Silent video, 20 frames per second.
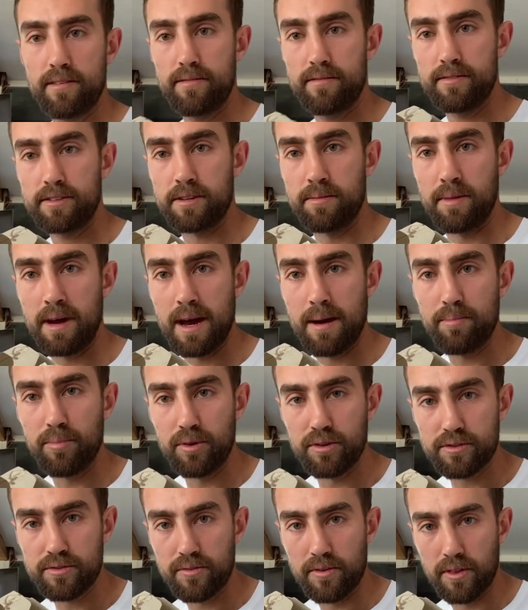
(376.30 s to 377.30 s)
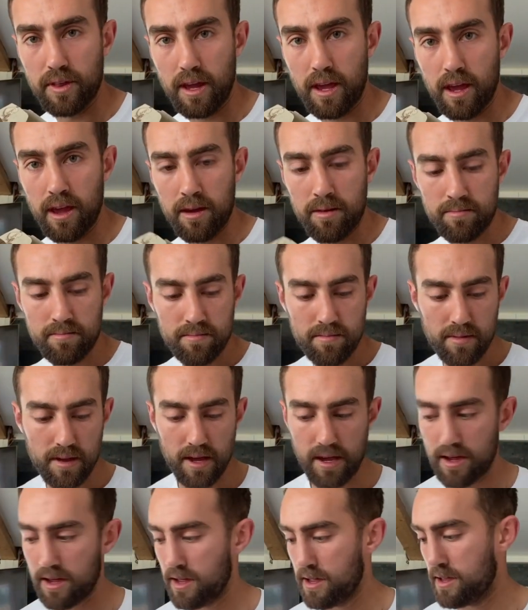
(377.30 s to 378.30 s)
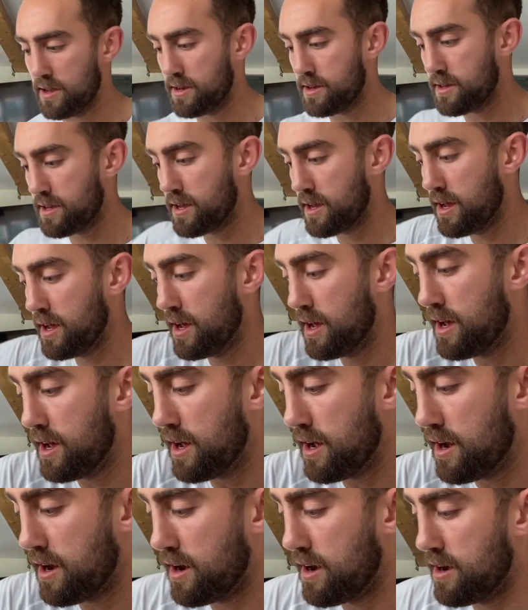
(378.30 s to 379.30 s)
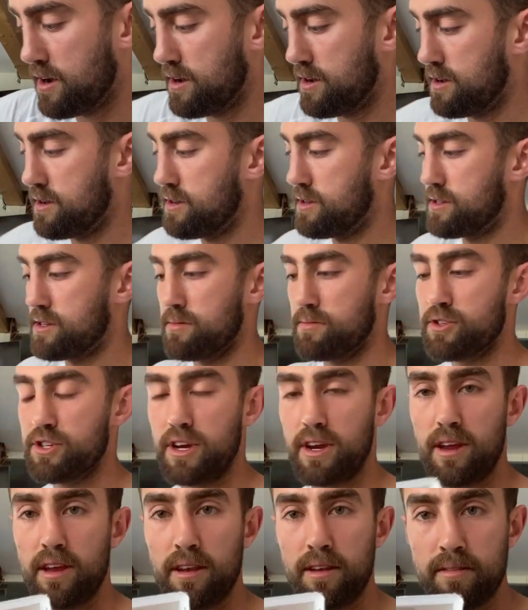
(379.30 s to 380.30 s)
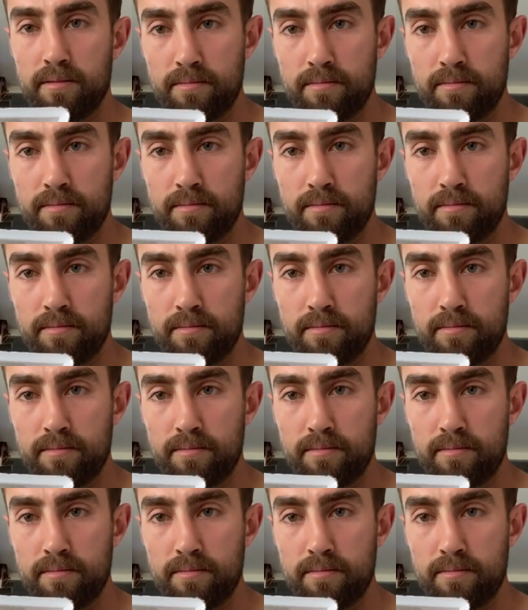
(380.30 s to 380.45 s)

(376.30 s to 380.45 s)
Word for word: Some apples for the game, and some chicken.